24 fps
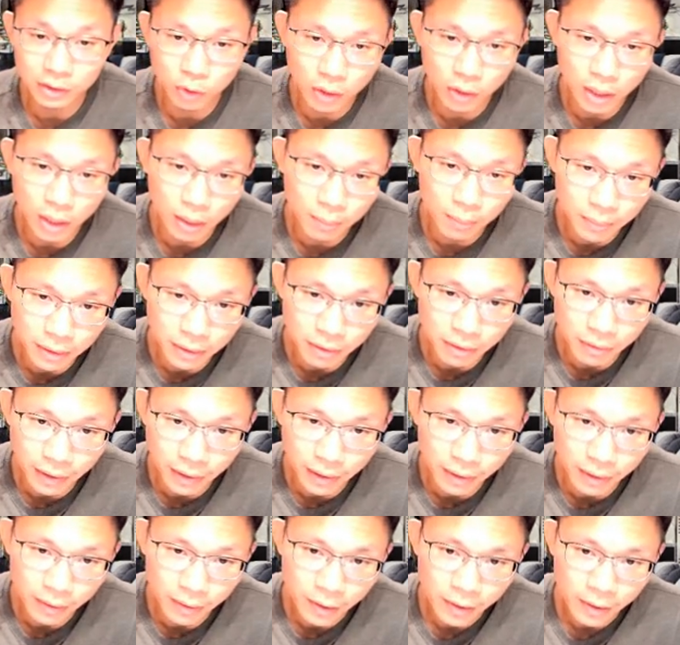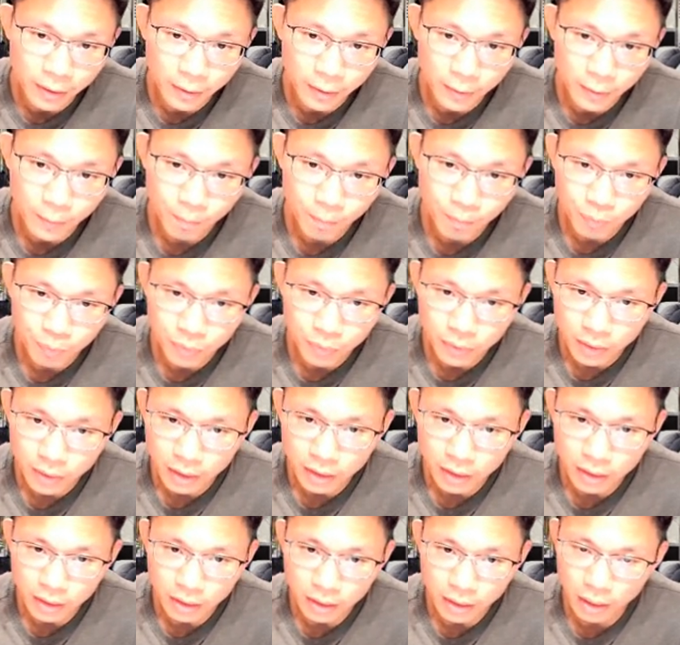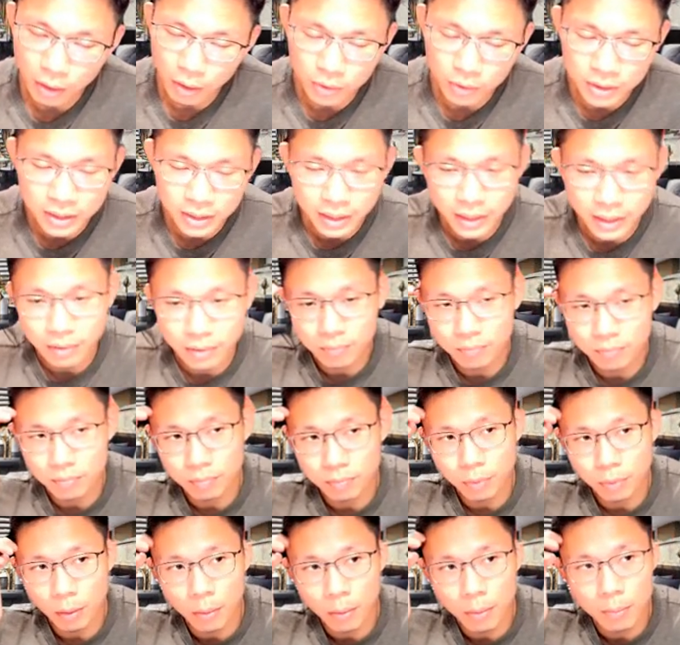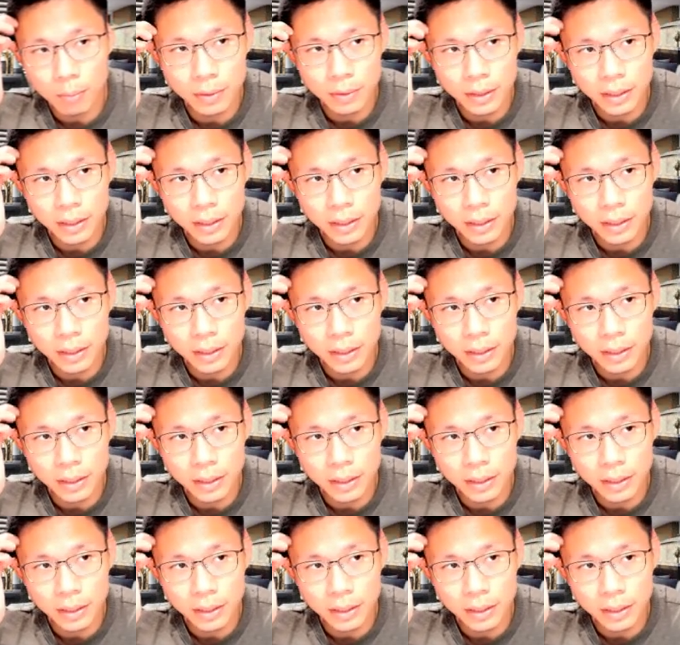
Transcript: Can't be, right? I would say probably